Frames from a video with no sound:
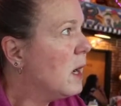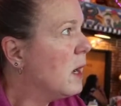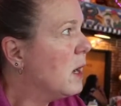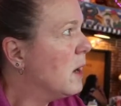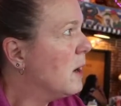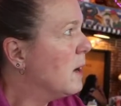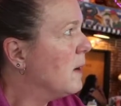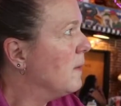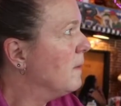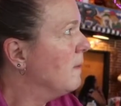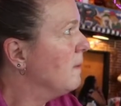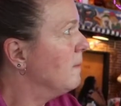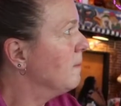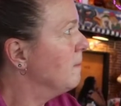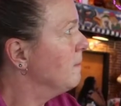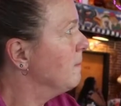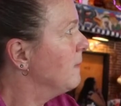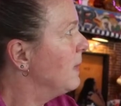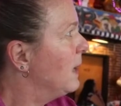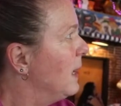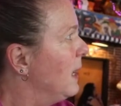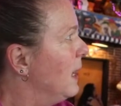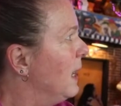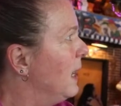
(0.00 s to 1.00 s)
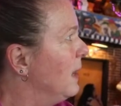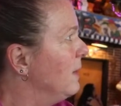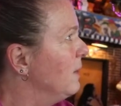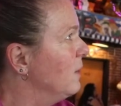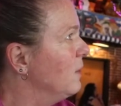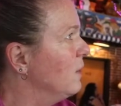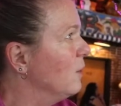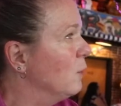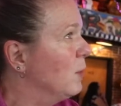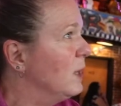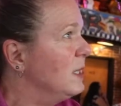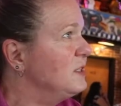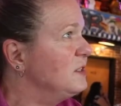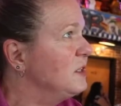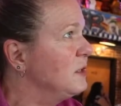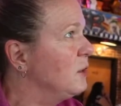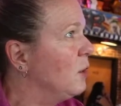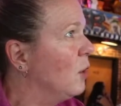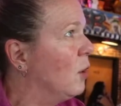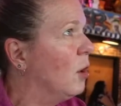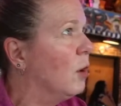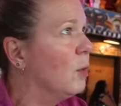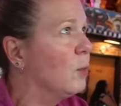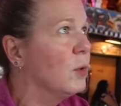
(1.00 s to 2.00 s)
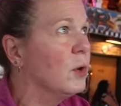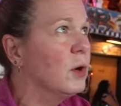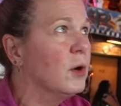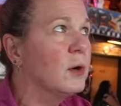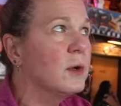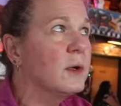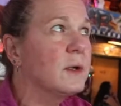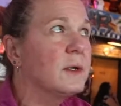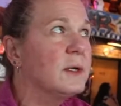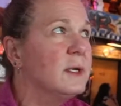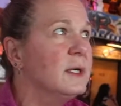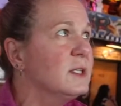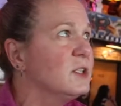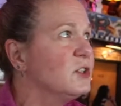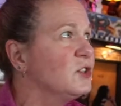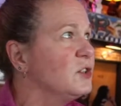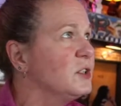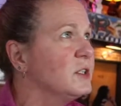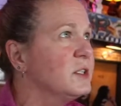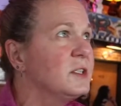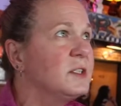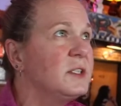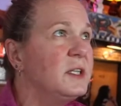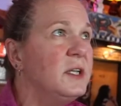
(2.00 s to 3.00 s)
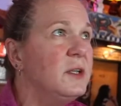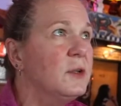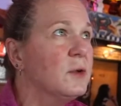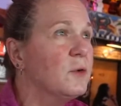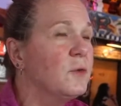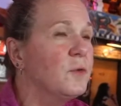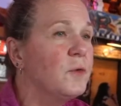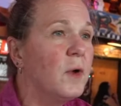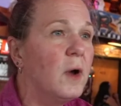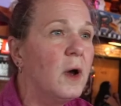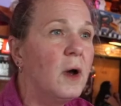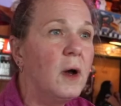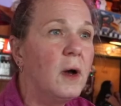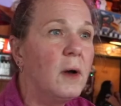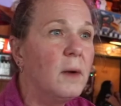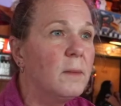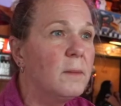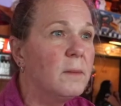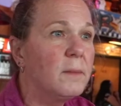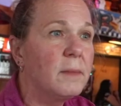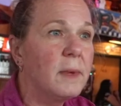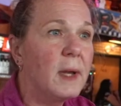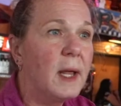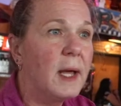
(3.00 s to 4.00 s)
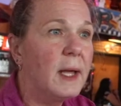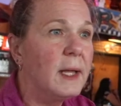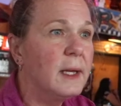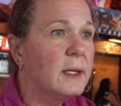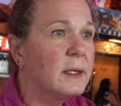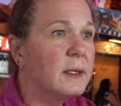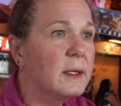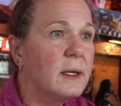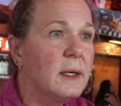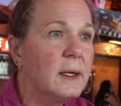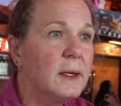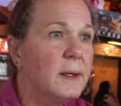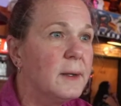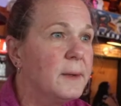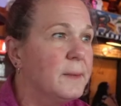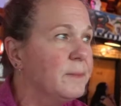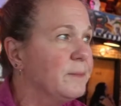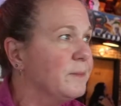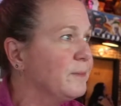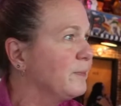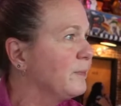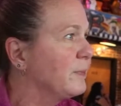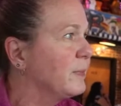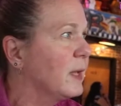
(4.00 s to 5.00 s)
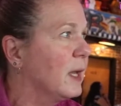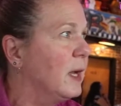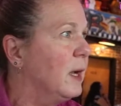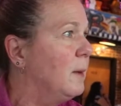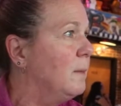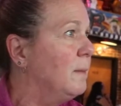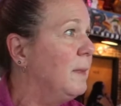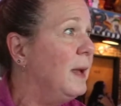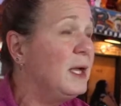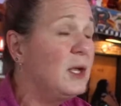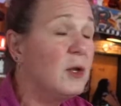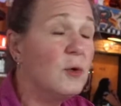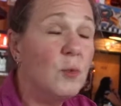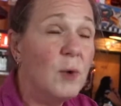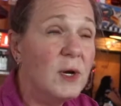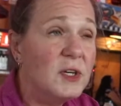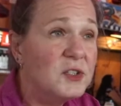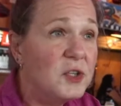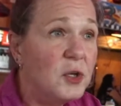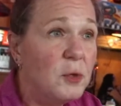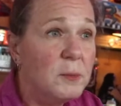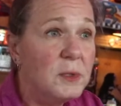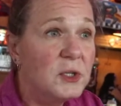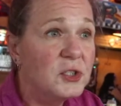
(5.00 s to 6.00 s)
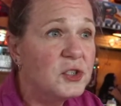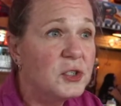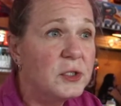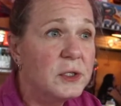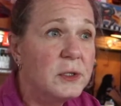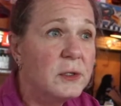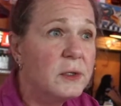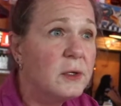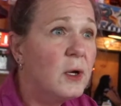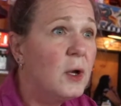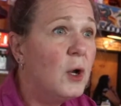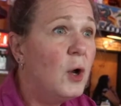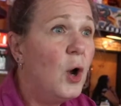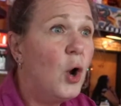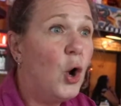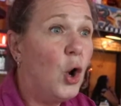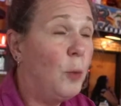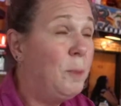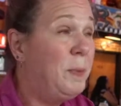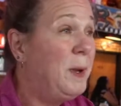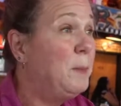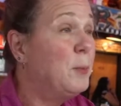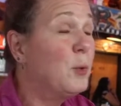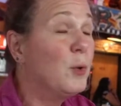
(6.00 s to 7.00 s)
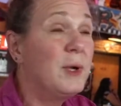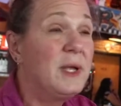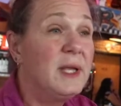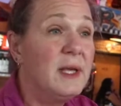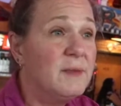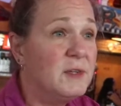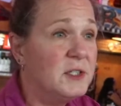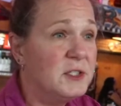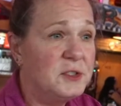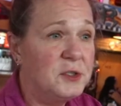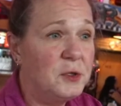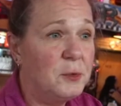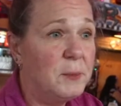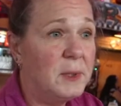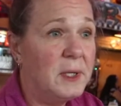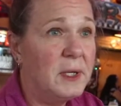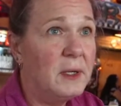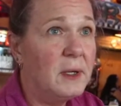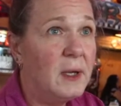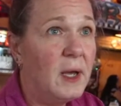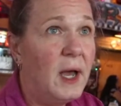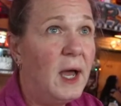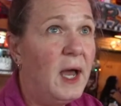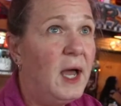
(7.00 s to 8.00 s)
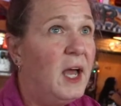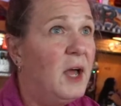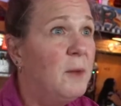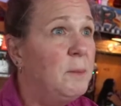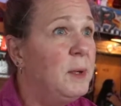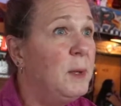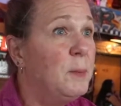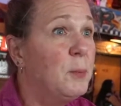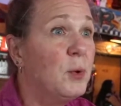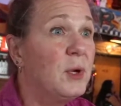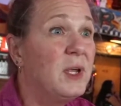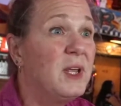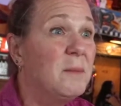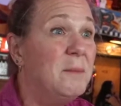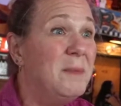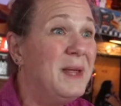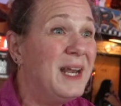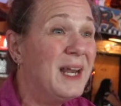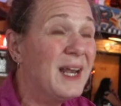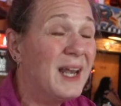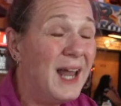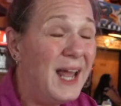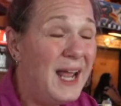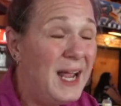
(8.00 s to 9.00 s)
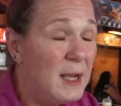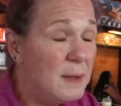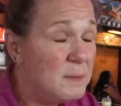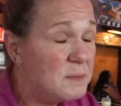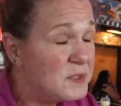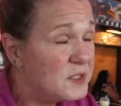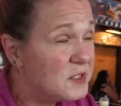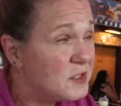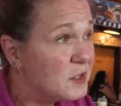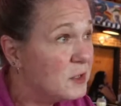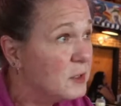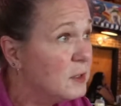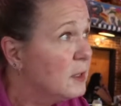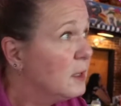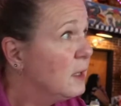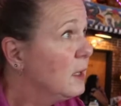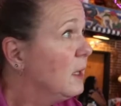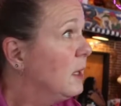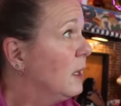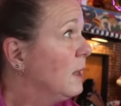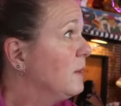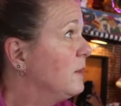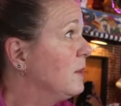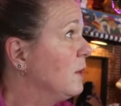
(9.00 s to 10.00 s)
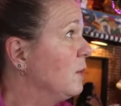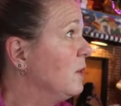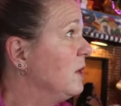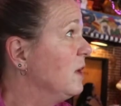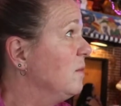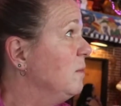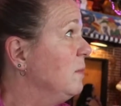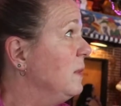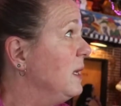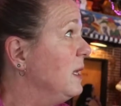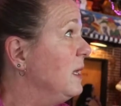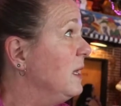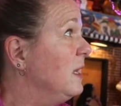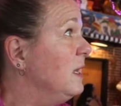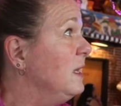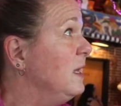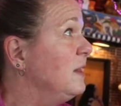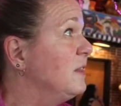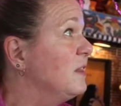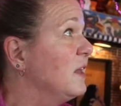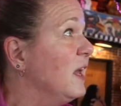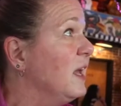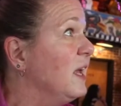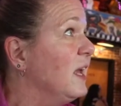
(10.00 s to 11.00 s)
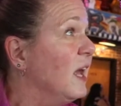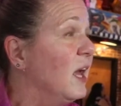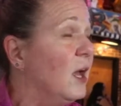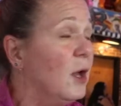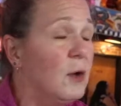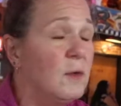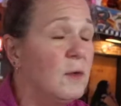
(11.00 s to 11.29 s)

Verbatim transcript: Um, and then the rest of the artwork is just either from like um, uh, Macon Rescue Mission or people give it to me. I have people give me lamps, they'll give me anything